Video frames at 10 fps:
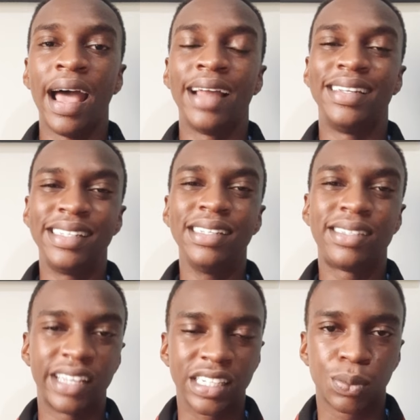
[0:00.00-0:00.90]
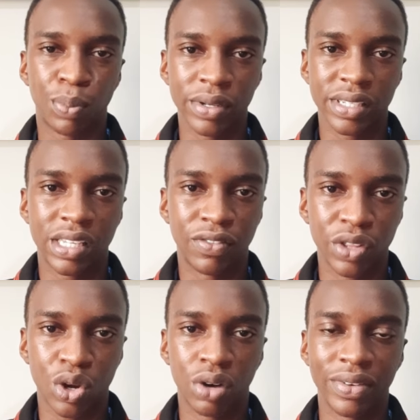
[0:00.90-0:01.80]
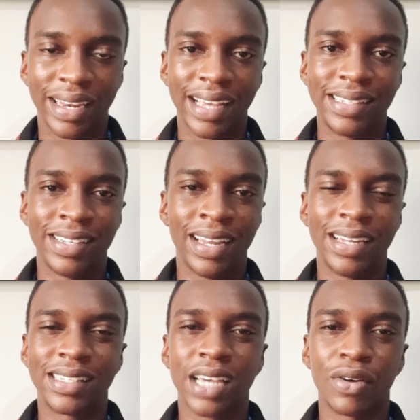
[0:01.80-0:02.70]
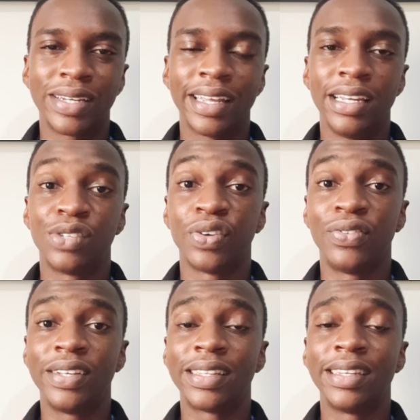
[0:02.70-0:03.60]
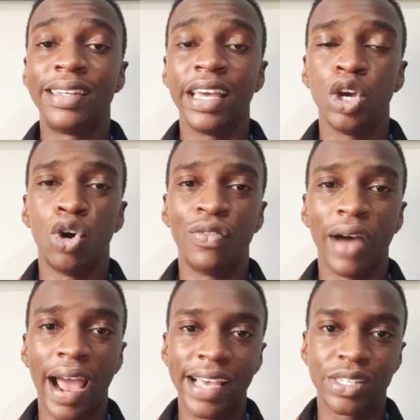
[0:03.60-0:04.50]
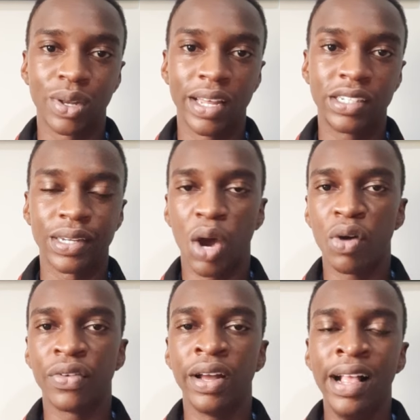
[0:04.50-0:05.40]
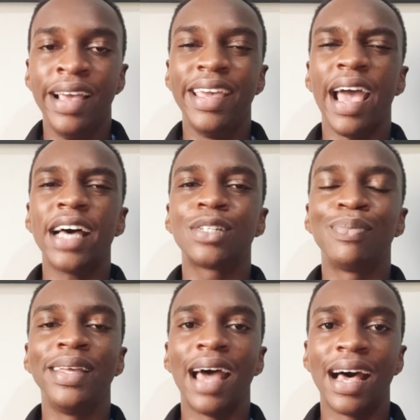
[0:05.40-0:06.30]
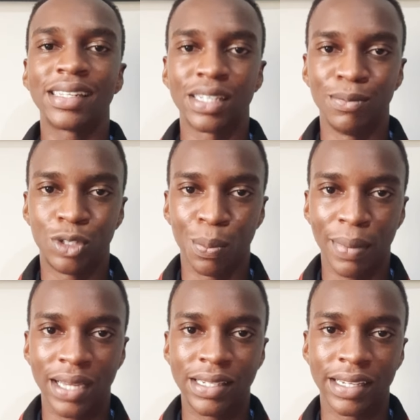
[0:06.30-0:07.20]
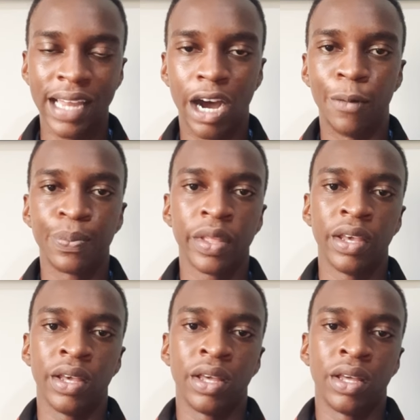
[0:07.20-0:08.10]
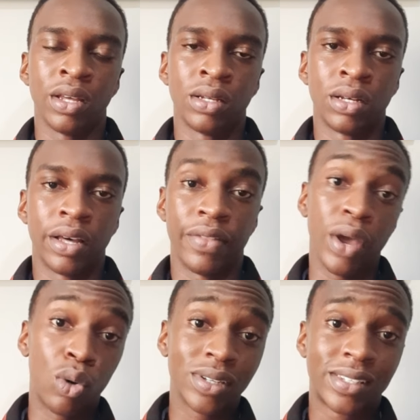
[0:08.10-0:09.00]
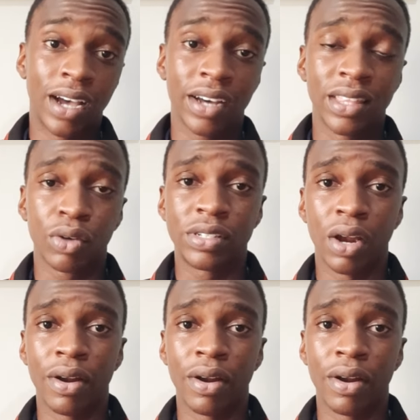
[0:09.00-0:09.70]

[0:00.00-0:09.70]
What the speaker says: did test positive for the COVID-19 and is currently in his 15th day of isolation. However, he has been asymptomatic. Now, there was talk that Cristiano